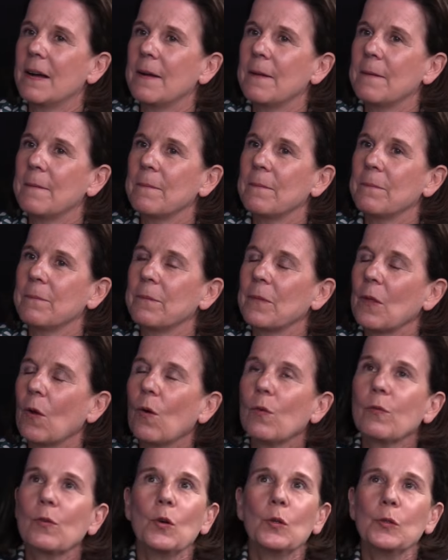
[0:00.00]
um,
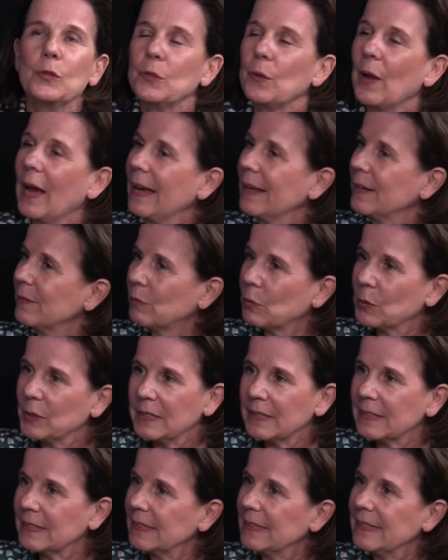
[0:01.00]
of course you had
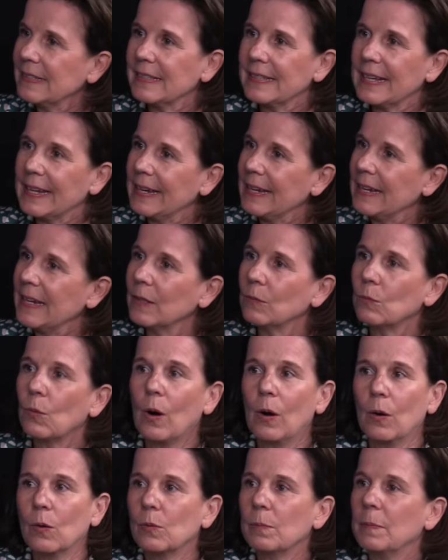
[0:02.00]
voices saying
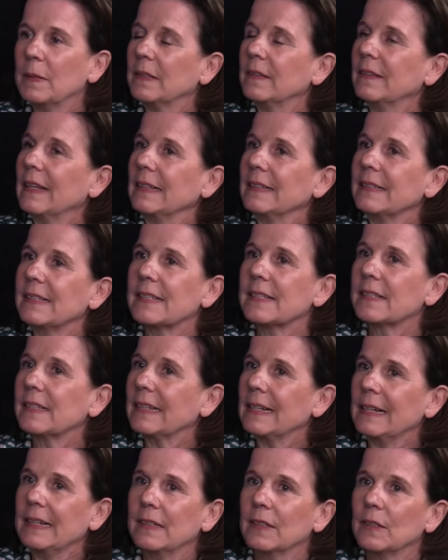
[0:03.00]
wow but that's
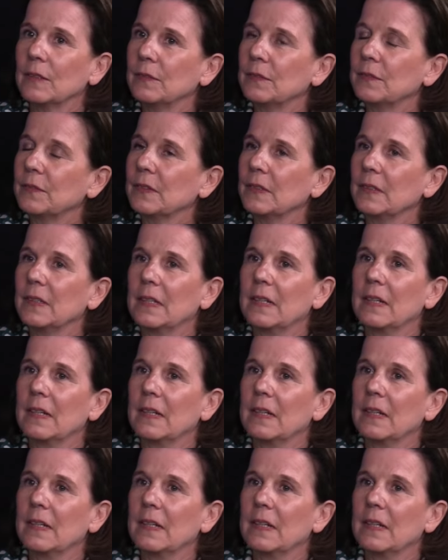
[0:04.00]
kind of